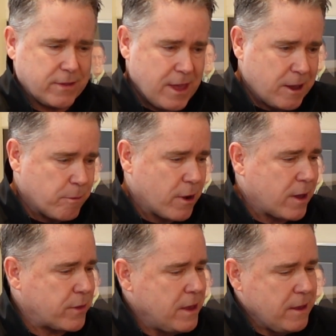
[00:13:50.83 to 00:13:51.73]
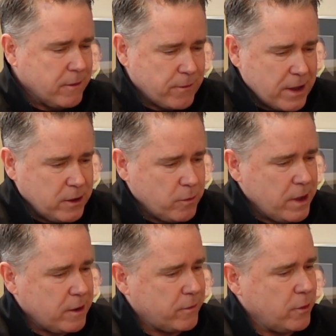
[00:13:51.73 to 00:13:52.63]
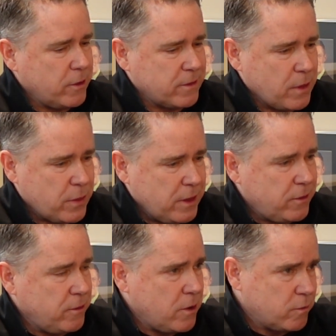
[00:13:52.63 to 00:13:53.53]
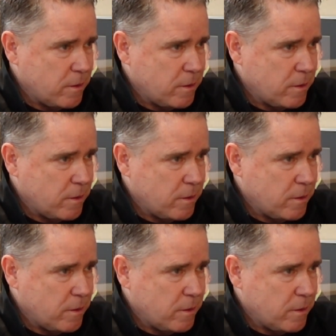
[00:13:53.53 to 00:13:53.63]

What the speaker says: take a breath, find a way to focus on the things you know.